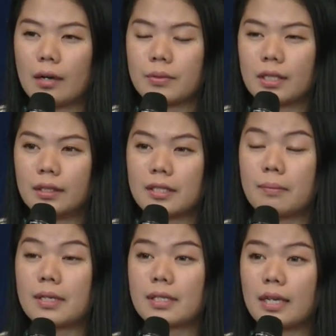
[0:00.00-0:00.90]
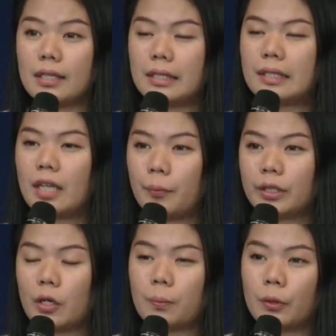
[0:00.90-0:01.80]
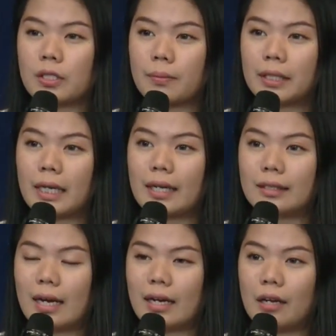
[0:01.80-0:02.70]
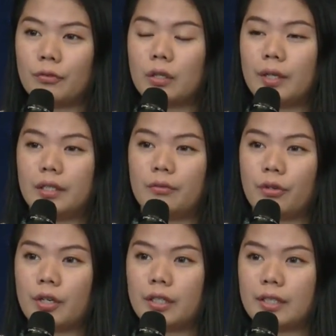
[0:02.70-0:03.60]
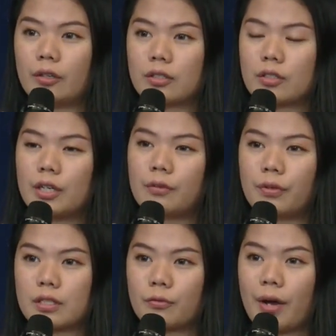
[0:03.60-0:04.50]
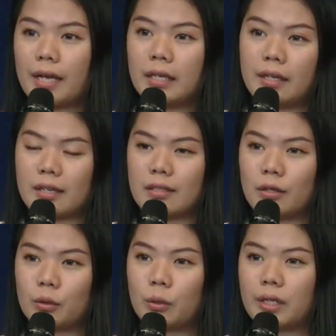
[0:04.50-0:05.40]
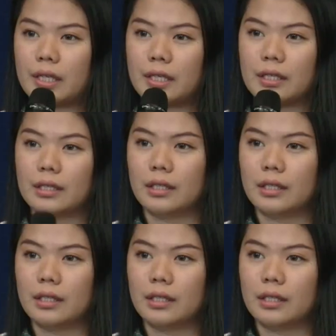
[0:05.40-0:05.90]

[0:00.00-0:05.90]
Sa dismissal ni Deputy Ombudsman Karangdang, have you already figured it out, sir, if it's final and executory?